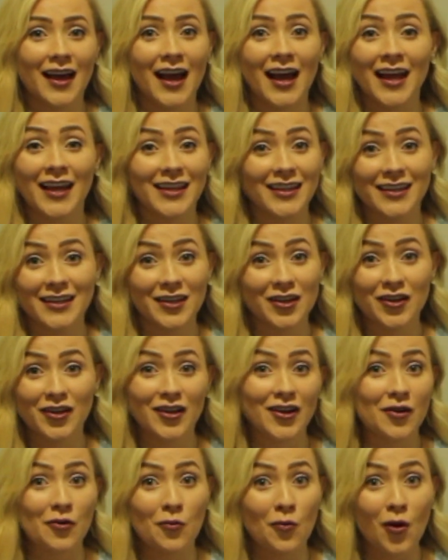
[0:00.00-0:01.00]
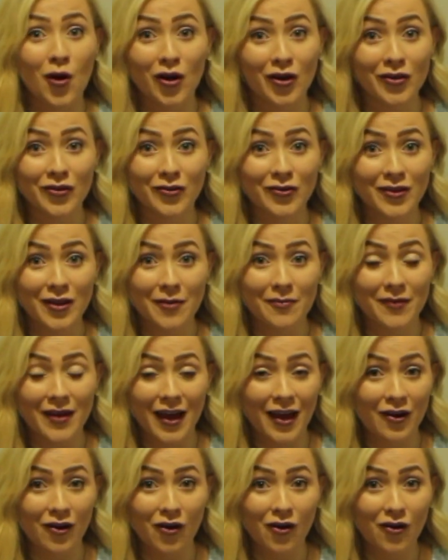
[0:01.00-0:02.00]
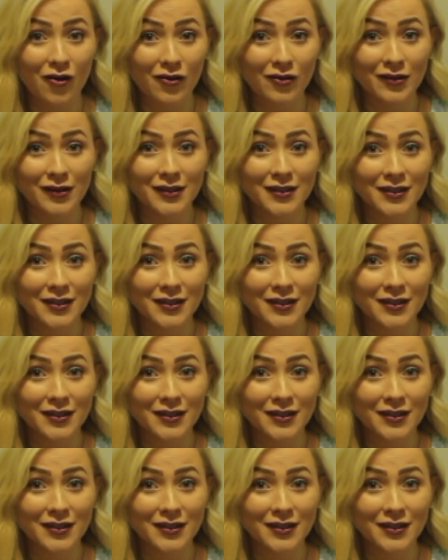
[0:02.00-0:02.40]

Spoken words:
I couldn't walk through them at all.